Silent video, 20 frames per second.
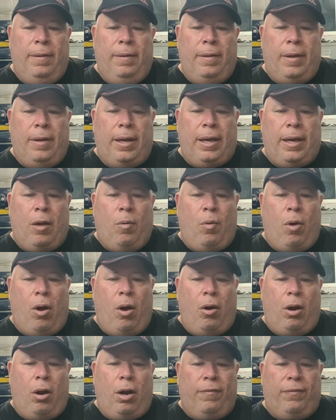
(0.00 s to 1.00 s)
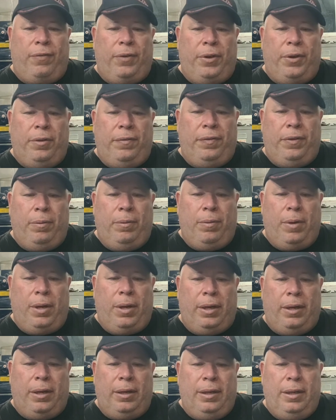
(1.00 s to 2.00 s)
I got a wall art for you if you want
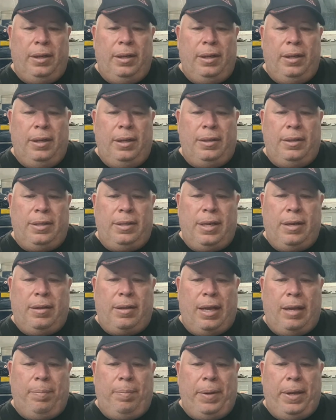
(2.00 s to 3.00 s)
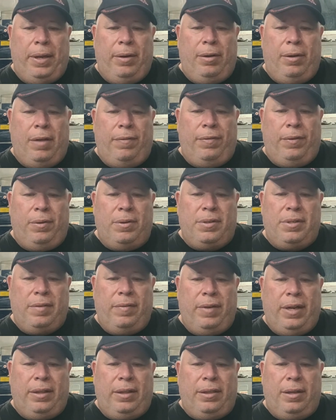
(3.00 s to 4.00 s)
it. Taillight panel off an old
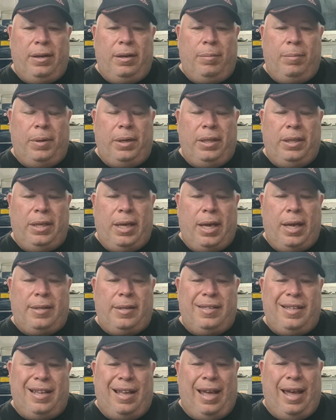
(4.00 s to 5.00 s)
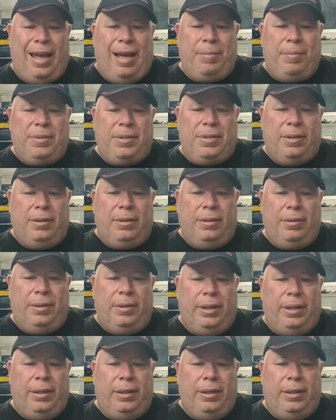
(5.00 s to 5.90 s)
78 Thunderbird. Yes, absolutely.